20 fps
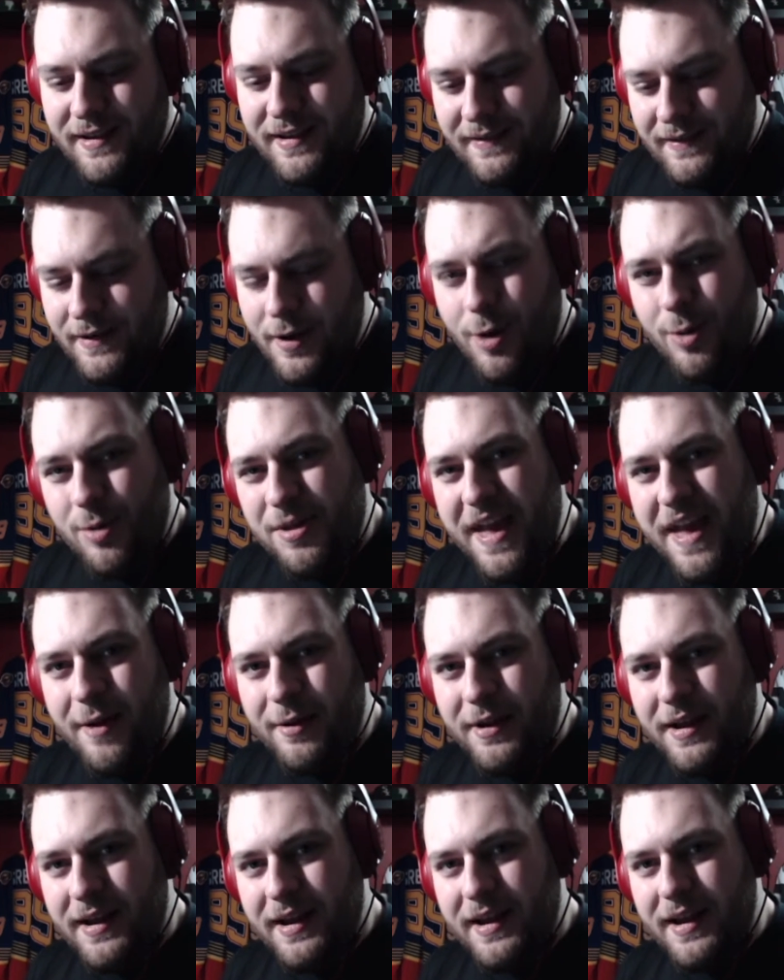knows how
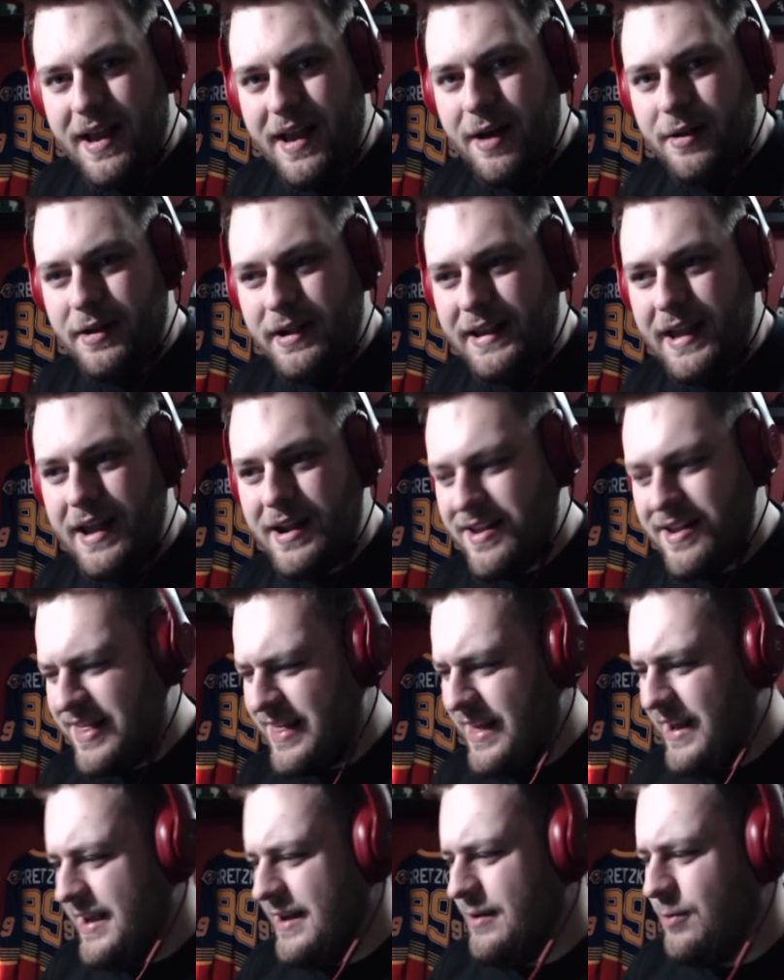to get us
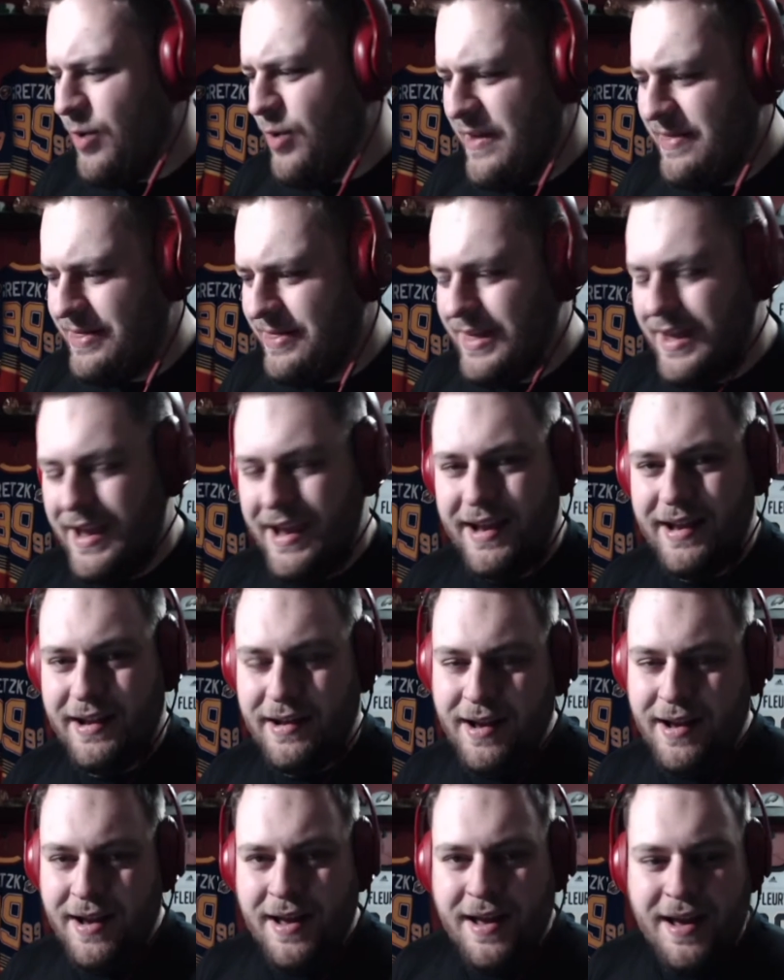thinking one thing
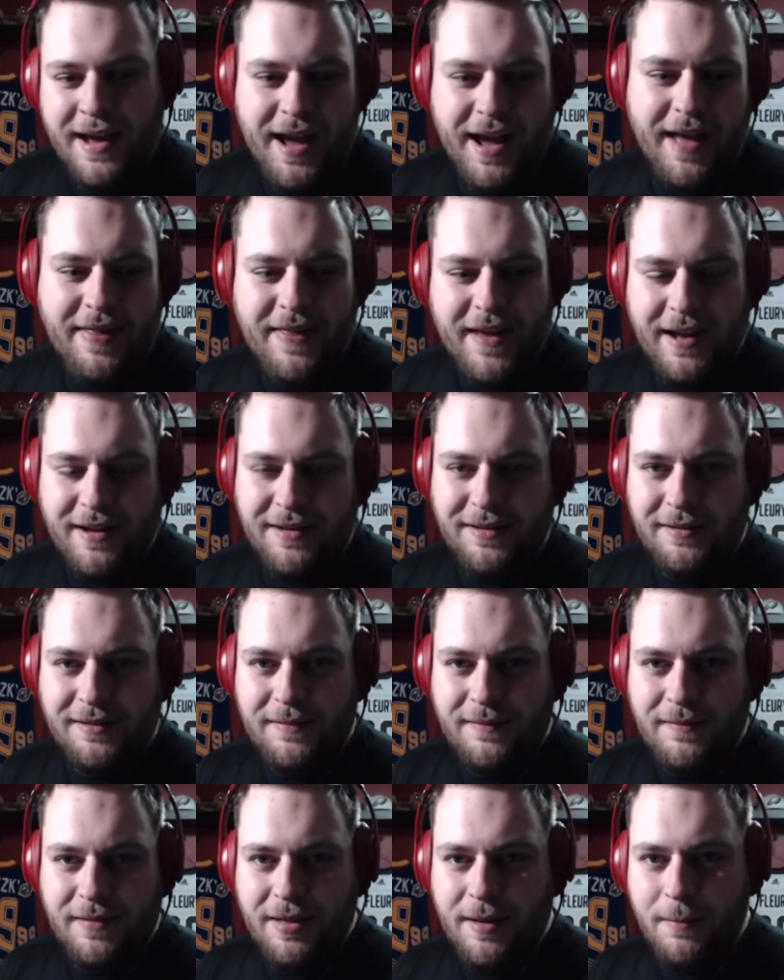and then
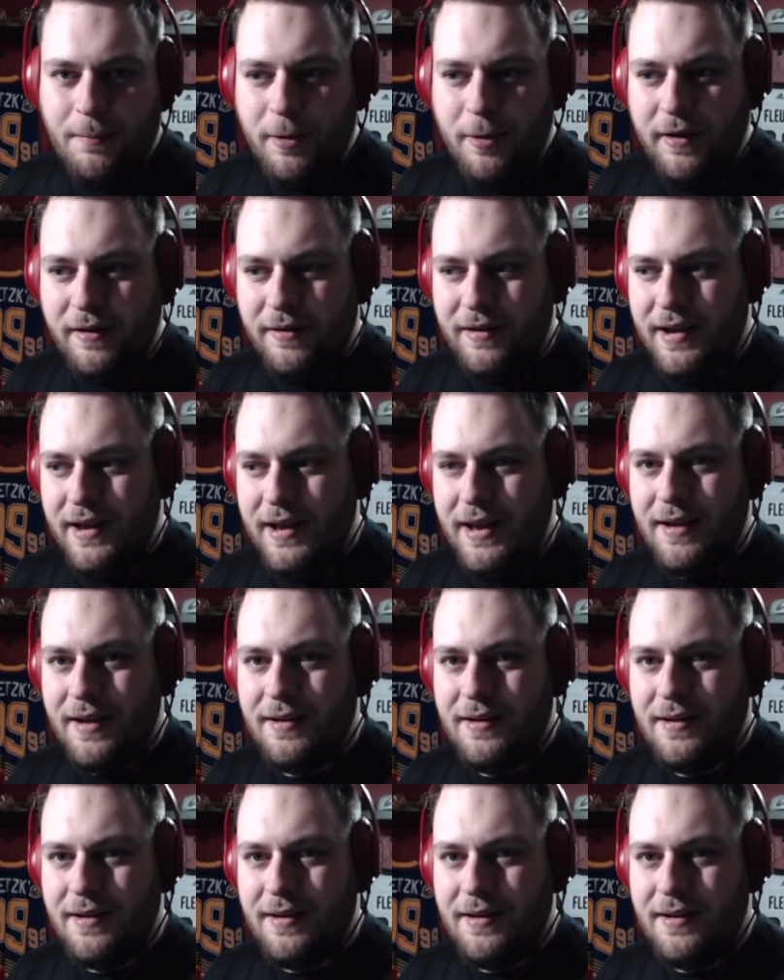completely